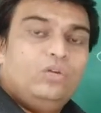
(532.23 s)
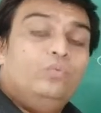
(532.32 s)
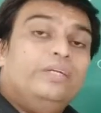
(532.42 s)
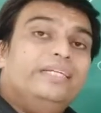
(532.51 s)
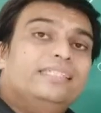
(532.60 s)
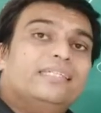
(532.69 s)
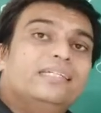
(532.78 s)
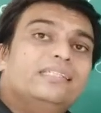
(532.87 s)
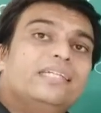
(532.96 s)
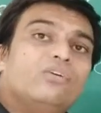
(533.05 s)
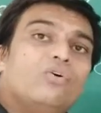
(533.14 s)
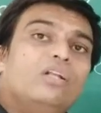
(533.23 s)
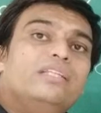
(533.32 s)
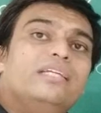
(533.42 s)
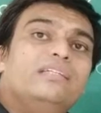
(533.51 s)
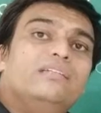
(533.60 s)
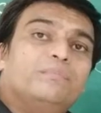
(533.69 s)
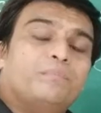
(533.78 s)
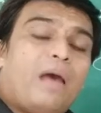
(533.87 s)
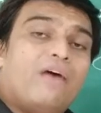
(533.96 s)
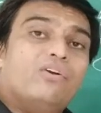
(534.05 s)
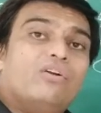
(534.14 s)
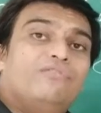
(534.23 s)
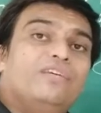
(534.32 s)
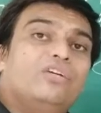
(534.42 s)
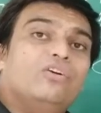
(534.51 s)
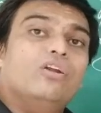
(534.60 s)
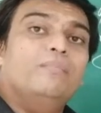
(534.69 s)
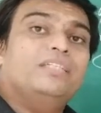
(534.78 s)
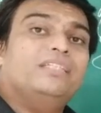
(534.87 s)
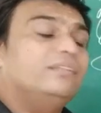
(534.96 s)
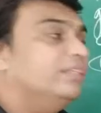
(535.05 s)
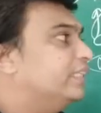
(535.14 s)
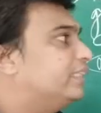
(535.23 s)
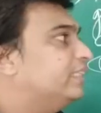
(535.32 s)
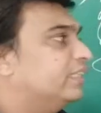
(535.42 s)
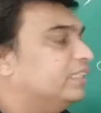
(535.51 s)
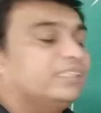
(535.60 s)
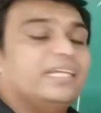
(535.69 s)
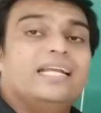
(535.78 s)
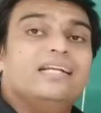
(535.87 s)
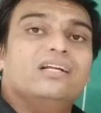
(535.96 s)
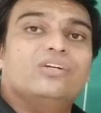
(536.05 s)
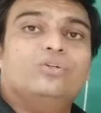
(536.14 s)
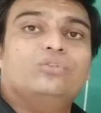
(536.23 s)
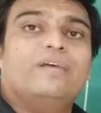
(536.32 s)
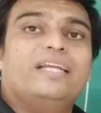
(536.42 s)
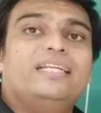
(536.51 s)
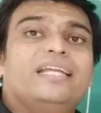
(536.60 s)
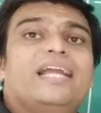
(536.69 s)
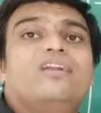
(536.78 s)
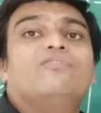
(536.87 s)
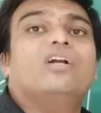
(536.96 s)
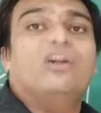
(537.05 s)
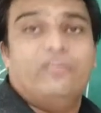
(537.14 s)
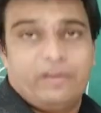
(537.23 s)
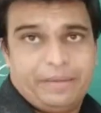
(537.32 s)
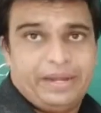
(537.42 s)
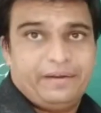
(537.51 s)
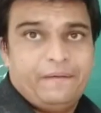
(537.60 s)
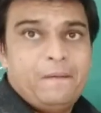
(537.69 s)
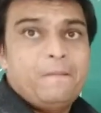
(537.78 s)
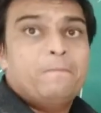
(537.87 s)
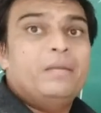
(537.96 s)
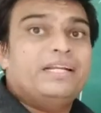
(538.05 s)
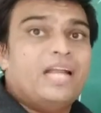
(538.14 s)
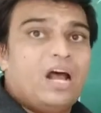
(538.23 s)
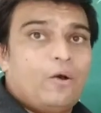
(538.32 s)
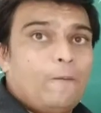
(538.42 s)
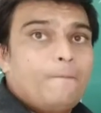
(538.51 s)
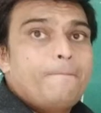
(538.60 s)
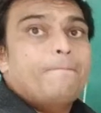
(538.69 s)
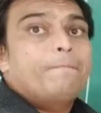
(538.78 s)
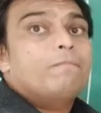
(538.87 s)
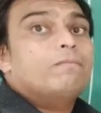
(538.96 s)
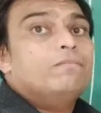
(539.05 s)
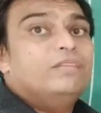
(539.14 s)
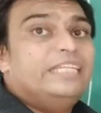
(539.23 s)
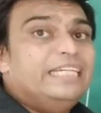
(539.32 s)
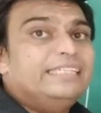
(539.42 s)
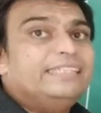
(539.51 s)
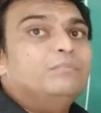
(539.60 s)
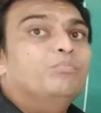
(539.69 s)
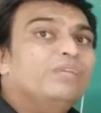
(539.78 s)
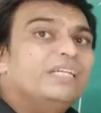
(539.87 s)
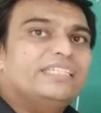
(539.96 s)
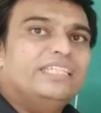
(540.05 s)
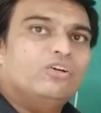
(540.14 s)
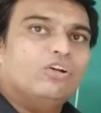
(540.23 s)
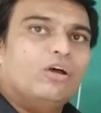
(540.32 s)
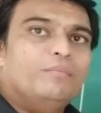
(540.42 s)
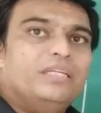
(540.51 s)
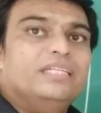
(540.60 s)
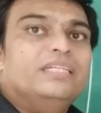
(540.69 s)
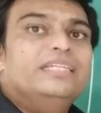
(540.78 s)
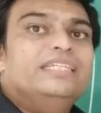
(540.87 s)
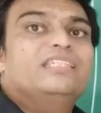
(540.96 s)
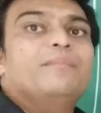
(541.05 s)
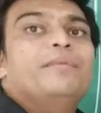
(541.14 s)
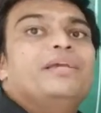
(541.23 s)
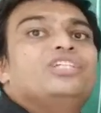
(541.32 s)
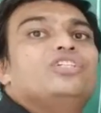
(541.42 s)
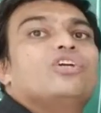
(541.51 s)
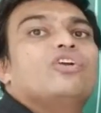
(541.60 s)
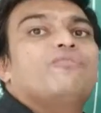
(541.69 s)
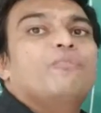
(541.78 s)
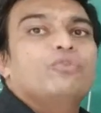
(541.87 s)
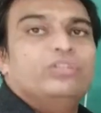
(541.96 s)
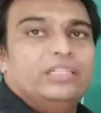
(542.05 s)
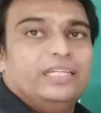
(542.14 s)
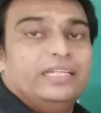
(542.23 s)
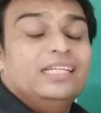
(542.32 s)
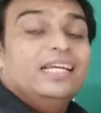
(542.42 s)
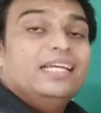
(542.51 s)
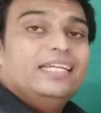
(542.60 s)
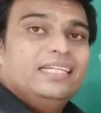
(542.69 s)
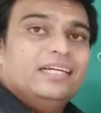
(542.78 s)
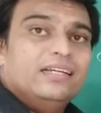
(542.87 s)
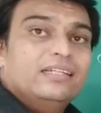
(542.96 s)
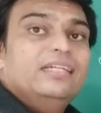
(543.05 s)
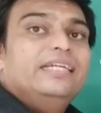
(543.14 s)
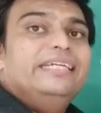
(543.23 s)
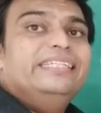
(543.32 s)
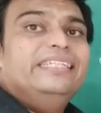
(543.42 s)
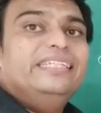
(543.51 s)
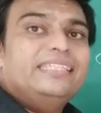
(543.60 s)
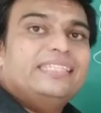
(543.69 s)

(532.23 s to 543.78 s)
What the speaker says: we discussed that all the power of economic decisions and controls were in the hand of the government. But now this mixed economy is the mixture of both the things. Here in this